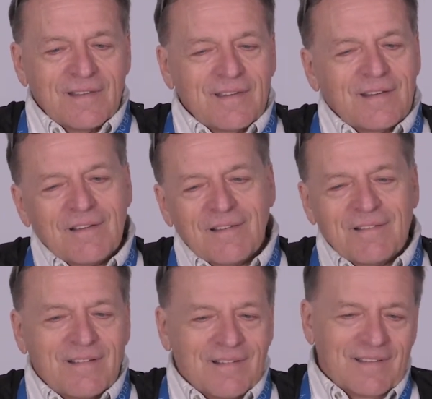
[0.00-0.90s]
you
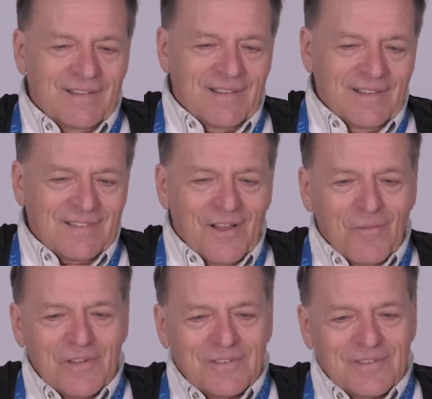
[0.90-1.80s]
know, it's
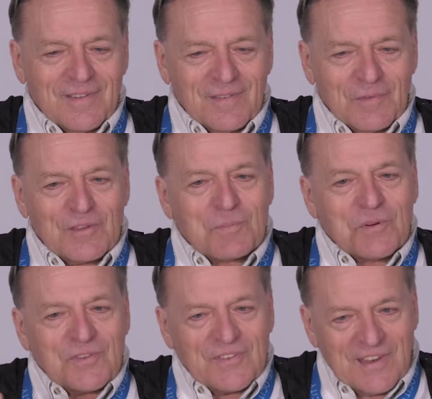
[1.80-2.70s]
always, it's
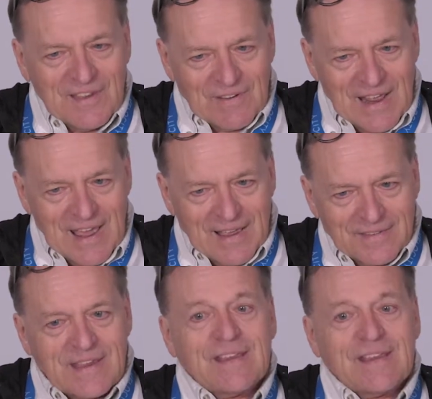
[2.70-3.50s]
perceived as,